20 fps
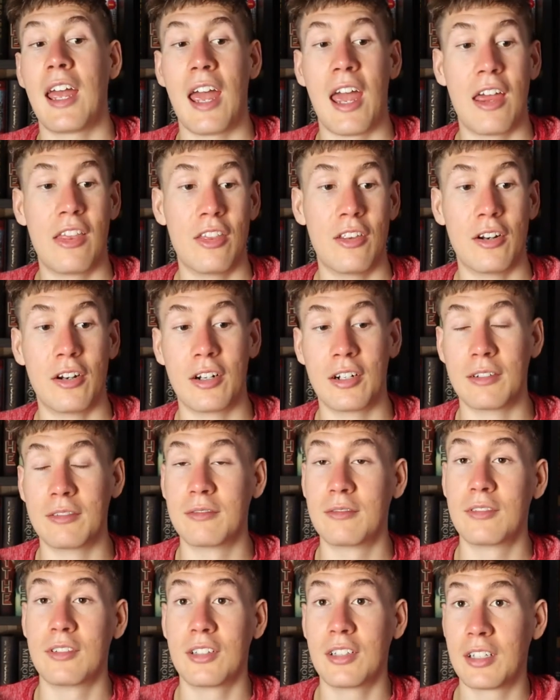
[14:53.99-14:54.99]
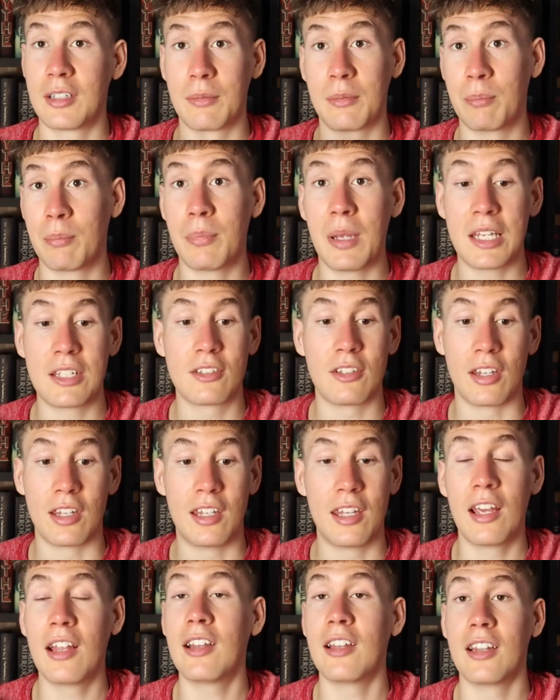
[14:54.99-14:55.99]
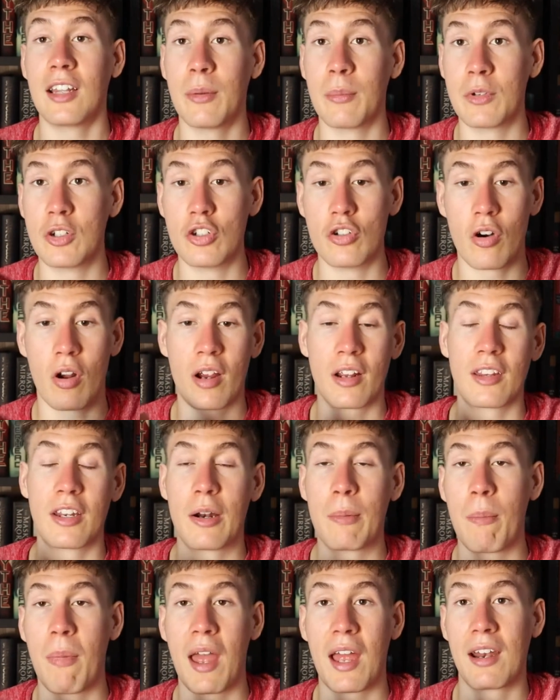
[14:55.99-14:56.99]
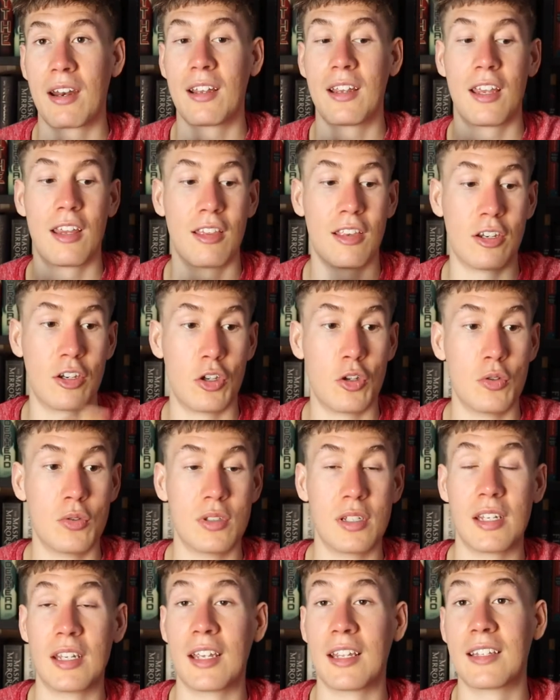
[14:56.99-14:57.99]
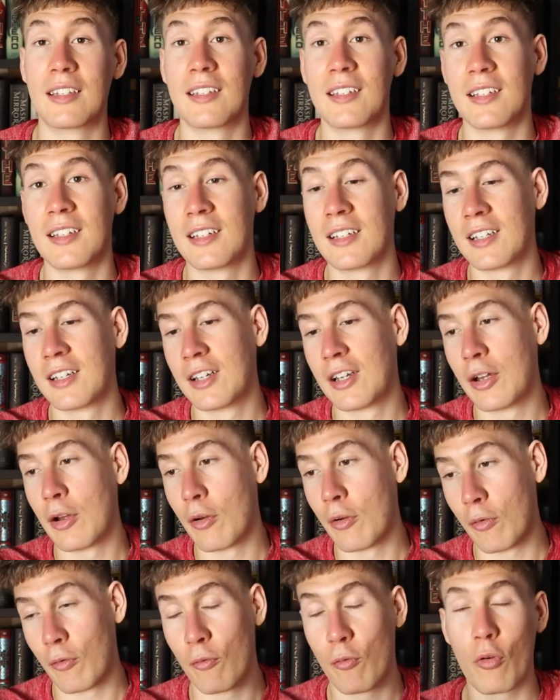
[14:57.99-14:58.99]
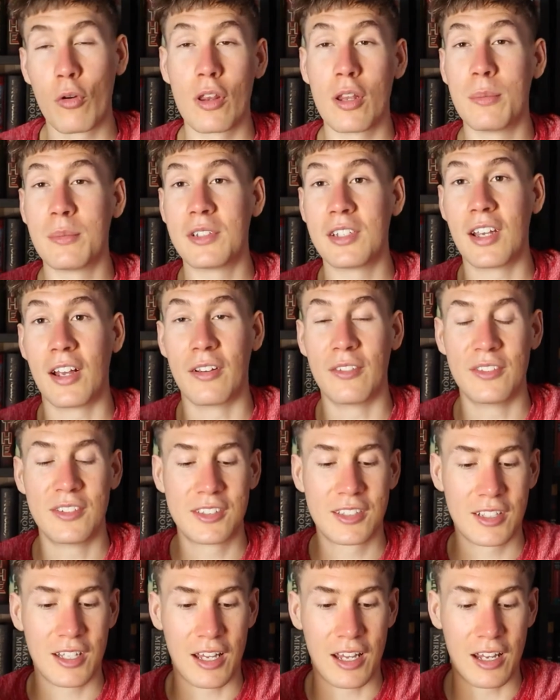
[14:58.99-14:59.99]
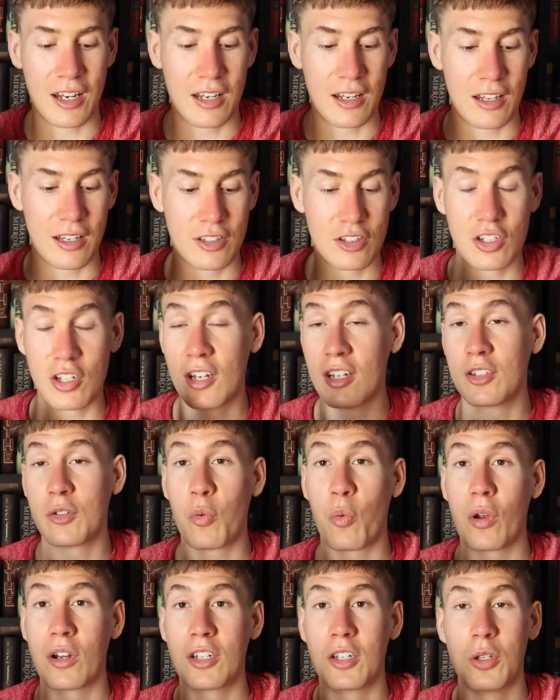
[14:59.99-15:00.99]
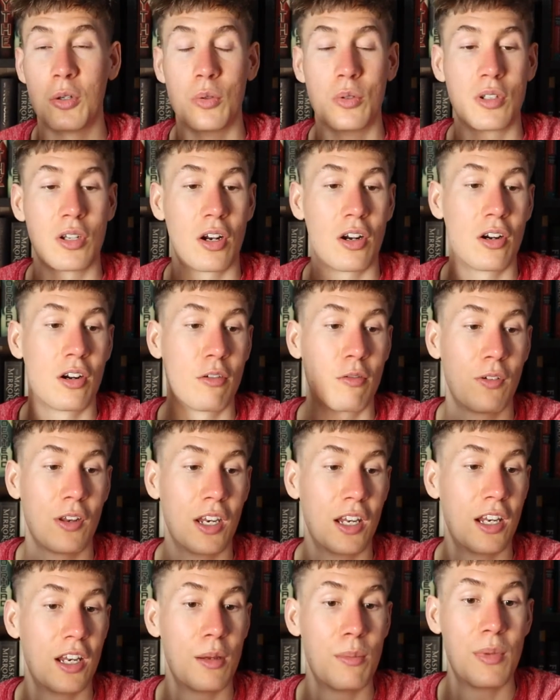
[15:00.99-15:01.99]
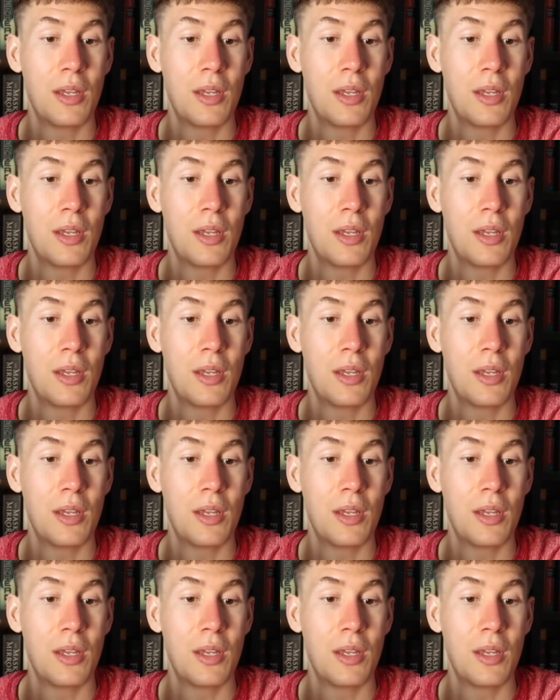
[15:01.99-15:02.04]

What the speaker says: and they're basically killing them and drawing their mana and then using it for themselves, and she doesn't want to use her affinity